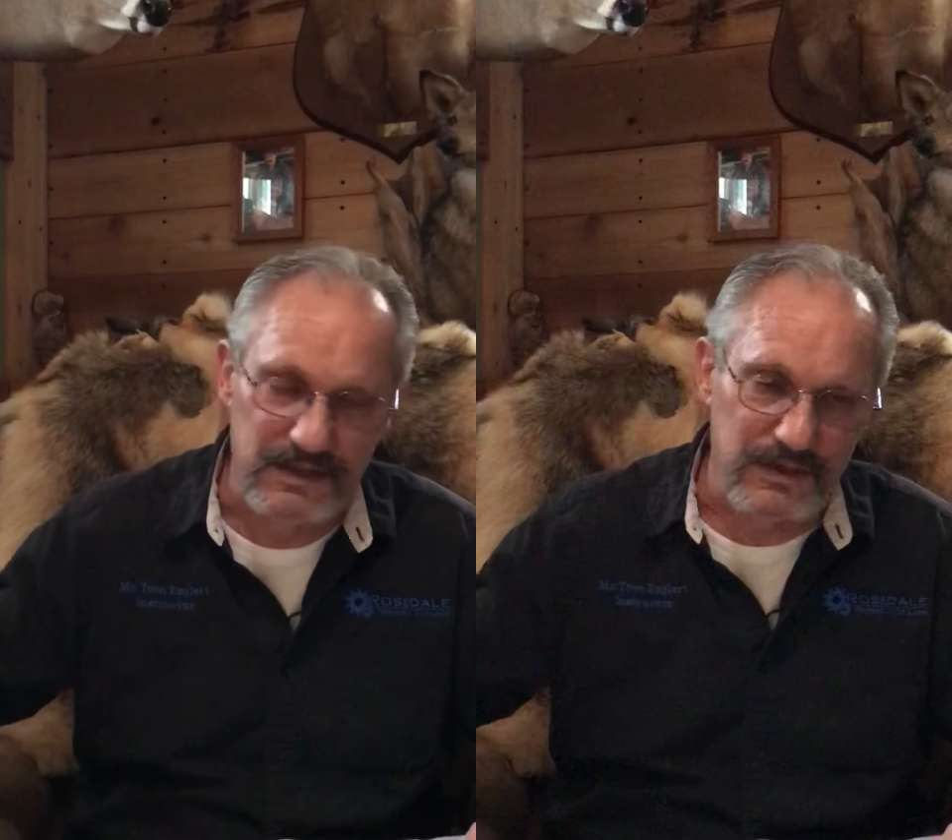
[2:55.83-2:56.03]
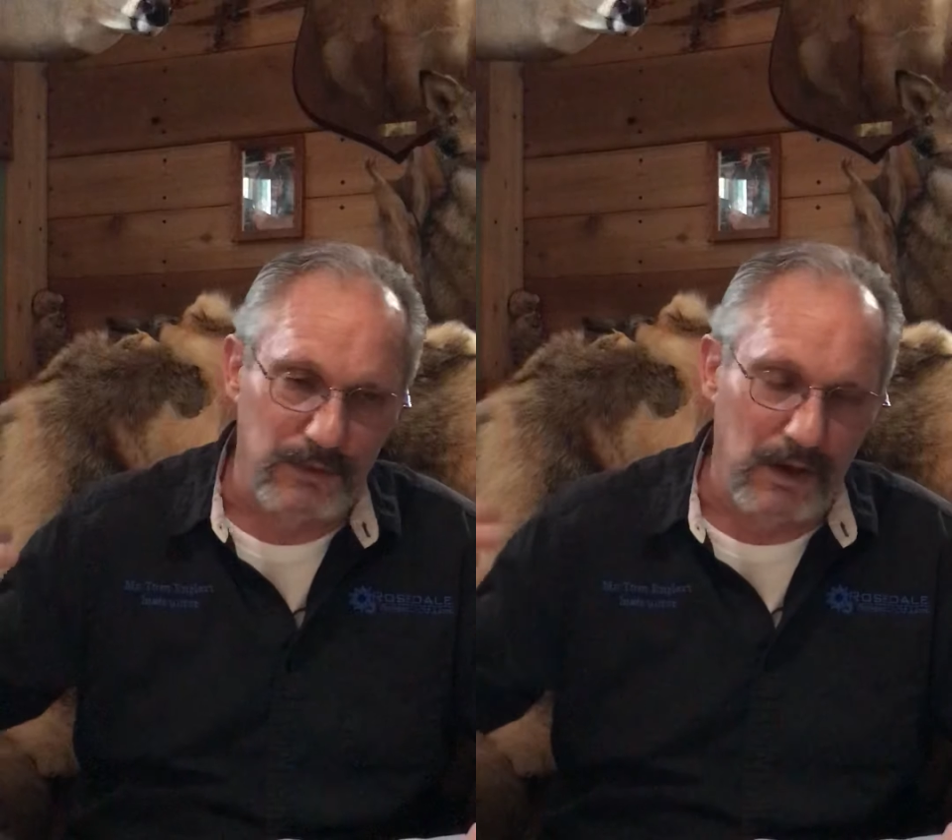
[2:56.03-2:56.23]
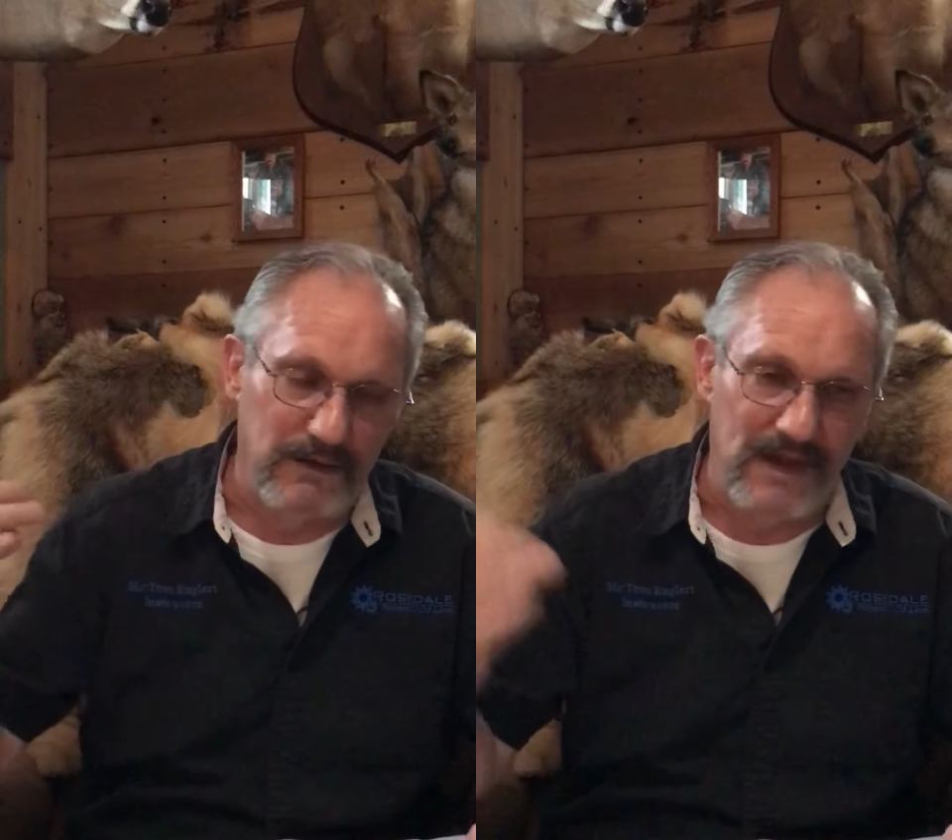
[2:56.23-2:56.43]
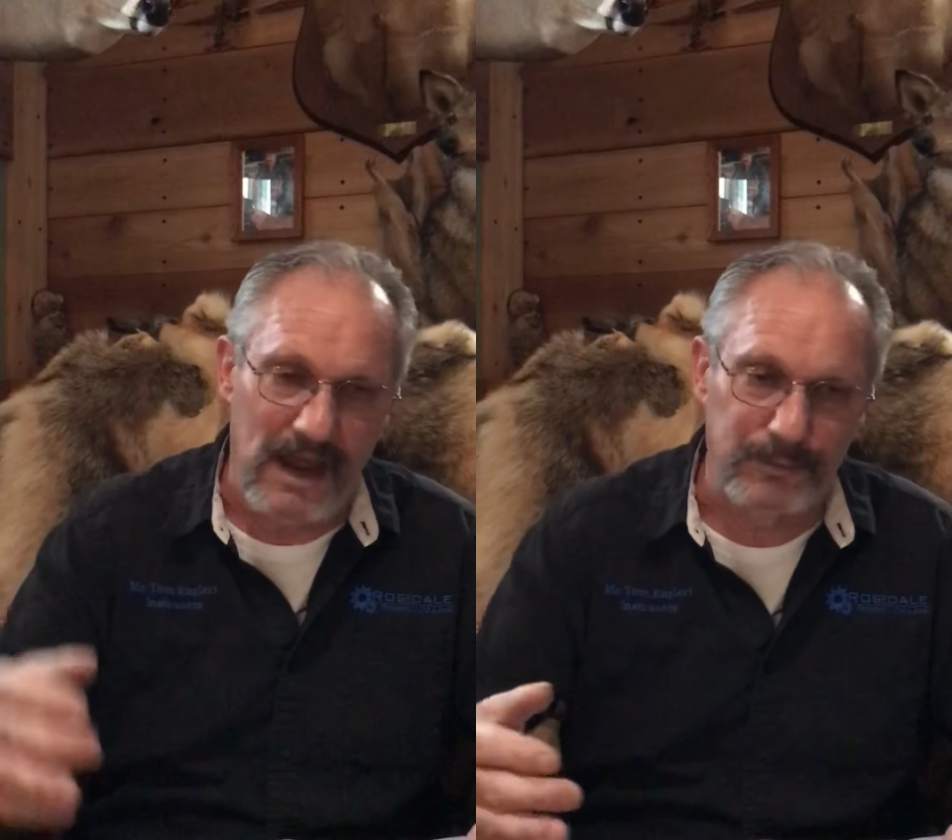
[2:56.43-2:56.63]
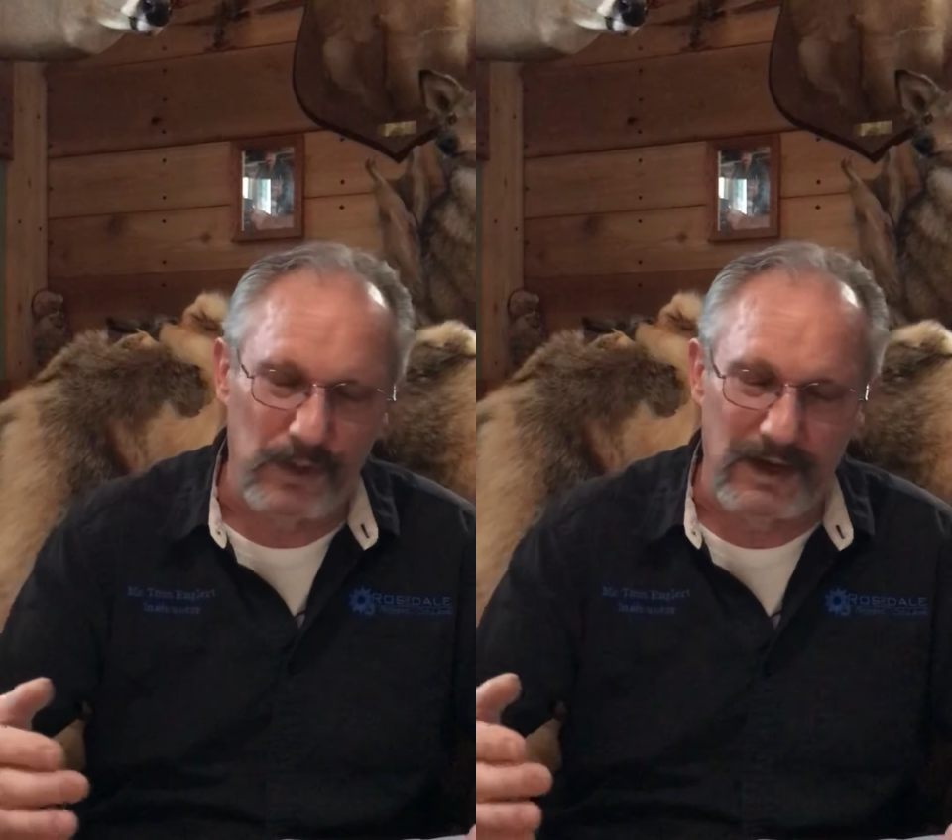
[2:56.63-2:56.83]
to our
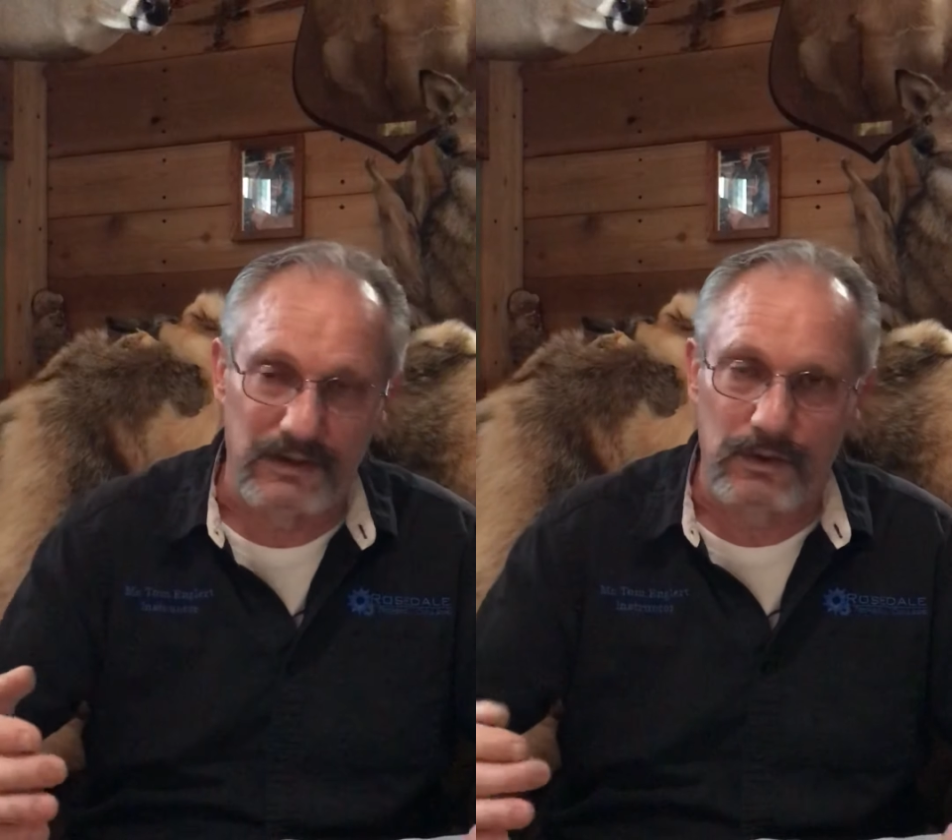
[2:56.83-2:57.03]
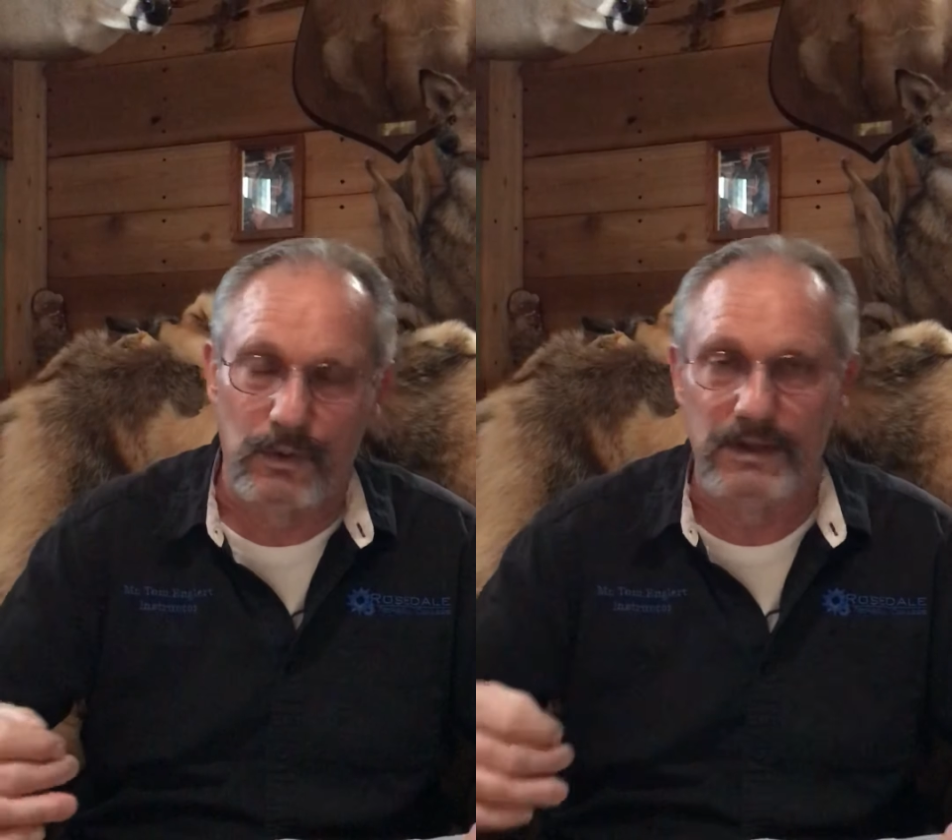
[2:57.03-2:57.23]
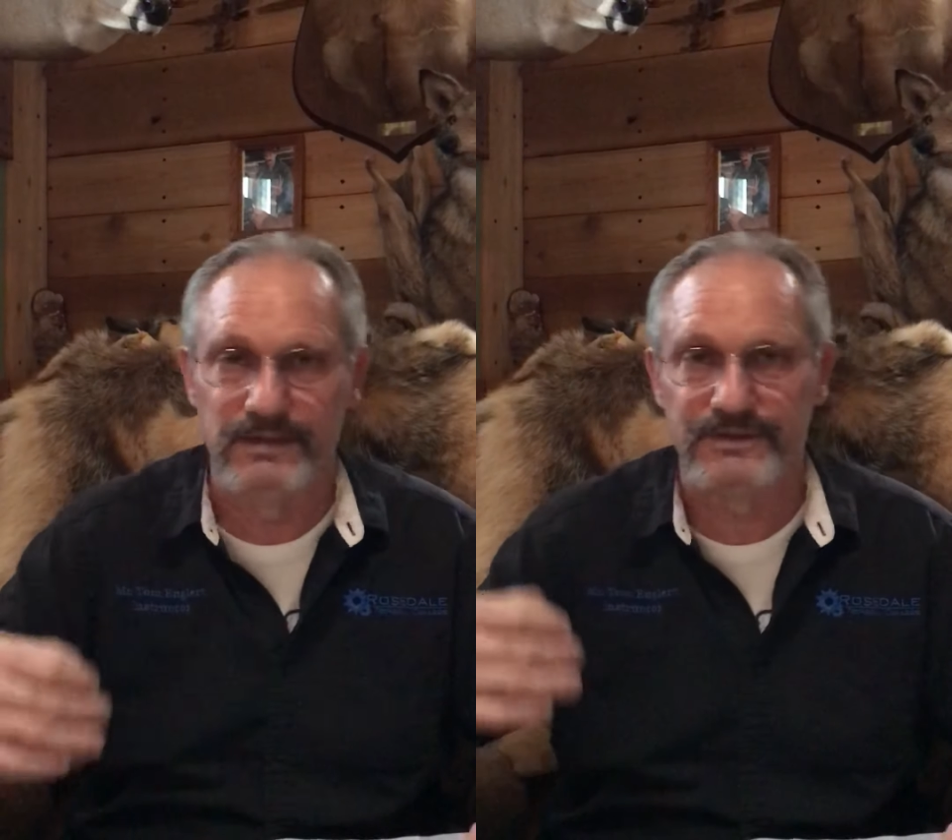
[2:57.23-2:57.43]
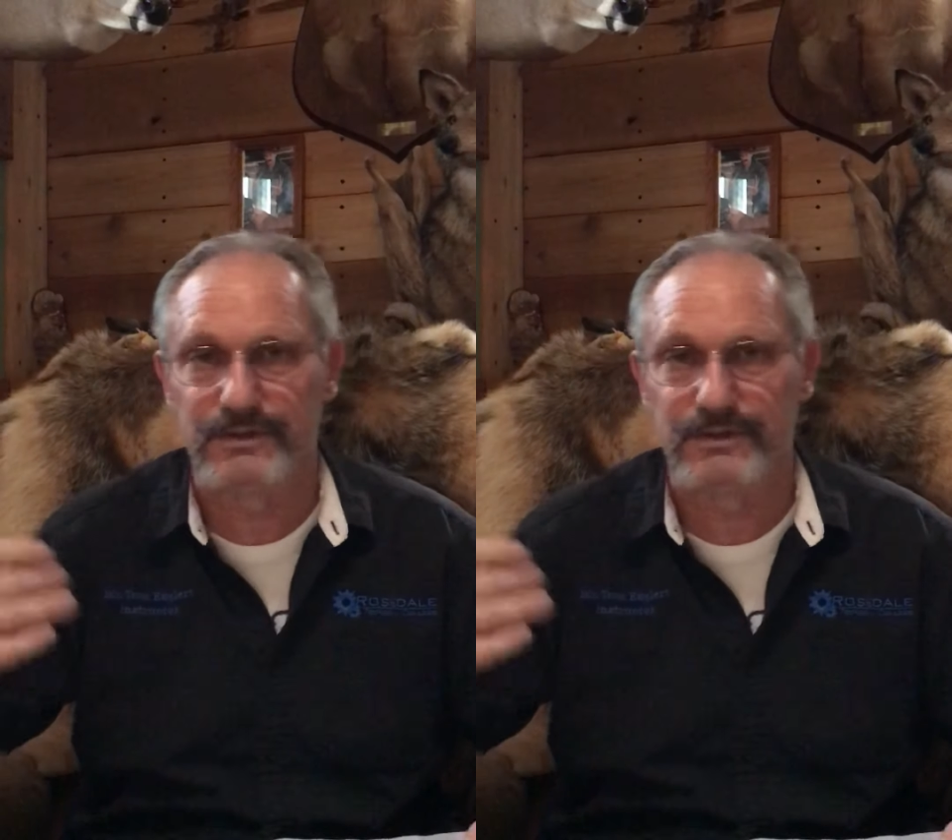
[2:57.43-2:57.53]
evaporator coils